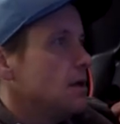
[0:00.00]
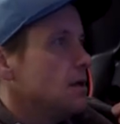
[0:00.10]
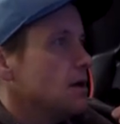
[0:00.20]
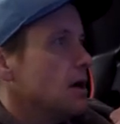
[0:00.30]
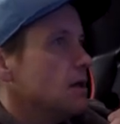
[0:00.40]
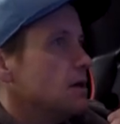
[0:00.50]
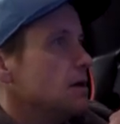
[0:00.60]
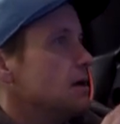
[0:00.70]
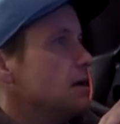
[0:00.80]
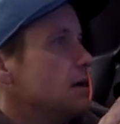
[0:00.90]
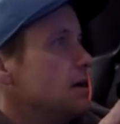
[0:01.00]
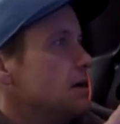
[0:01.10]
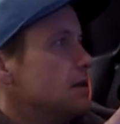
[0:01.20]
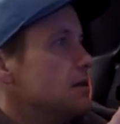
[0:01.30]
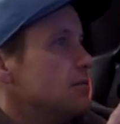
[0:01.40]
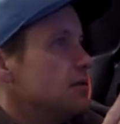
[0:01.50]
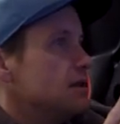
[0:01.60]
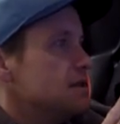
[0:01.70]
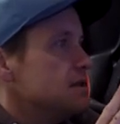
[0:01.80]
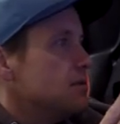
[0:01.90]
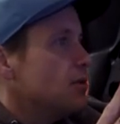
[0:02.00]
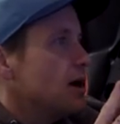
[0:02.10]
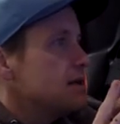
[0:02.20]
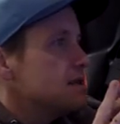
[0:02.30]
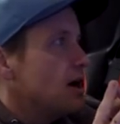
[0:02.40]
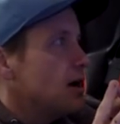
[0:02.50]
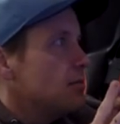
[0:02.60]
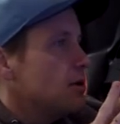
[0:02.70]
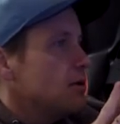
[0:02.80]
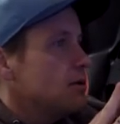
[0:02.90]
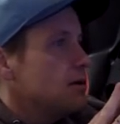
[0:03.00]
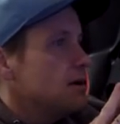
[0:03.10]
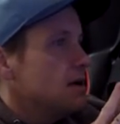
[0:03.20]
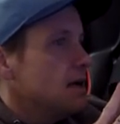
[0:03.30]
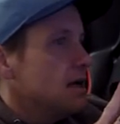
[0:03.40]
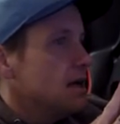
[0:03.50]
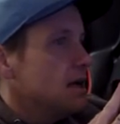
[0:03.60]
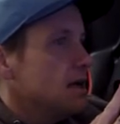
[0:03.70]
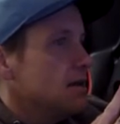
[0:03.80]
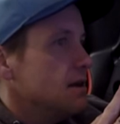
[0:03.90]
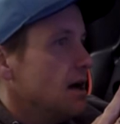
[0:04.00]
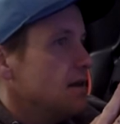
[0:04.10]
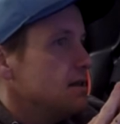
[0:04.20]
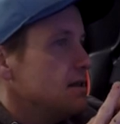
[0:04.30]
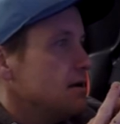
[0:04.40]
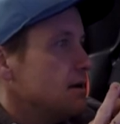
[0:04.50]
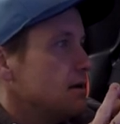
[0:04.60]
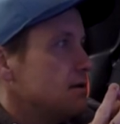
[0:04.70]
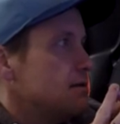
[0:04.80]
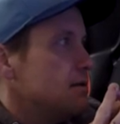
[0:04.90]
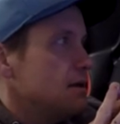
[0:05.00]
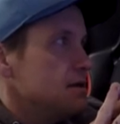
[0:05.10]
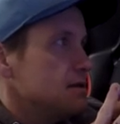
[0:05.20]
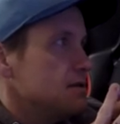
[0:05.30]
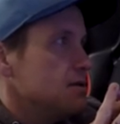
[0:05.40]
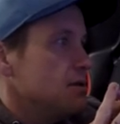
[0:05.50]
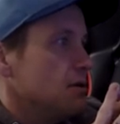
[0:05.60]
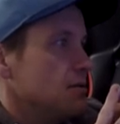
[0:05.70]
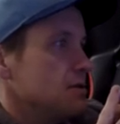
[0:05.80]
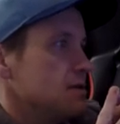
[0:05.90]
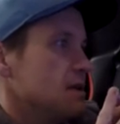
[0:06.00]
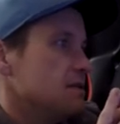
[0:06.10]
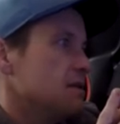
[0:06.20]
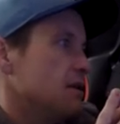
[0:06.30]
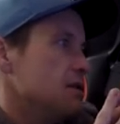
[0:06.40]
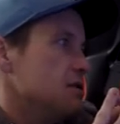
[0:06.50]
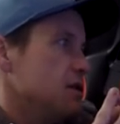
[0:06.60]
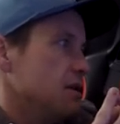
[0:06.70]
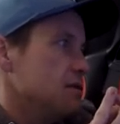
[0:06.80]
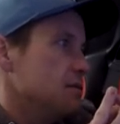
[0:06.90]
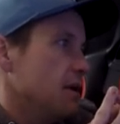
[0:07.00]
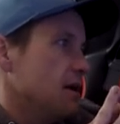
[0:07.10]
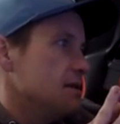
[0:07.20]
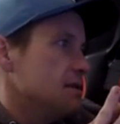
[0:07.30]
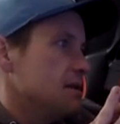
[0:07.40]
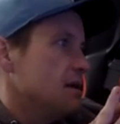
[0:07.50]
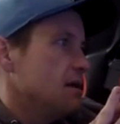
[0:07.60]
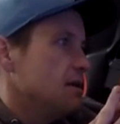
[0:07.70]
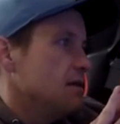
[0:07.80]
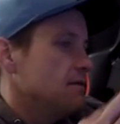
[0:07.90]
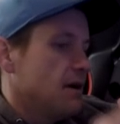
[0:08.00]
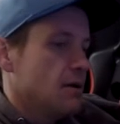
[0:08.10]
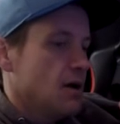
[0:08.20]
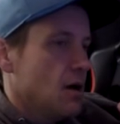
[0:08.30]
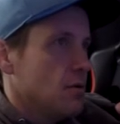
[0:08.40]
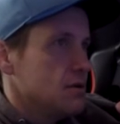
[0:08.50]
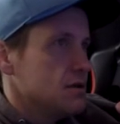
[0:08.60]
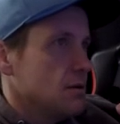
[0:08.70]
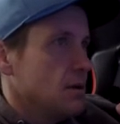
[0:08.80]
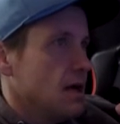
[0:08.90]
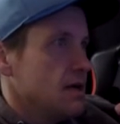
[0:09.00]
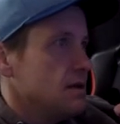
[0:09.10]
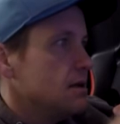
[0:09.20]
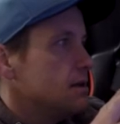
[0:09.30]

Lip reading: The color. This is the brightest combo, and I think these are two of the most necessary genes because the final combo is so light.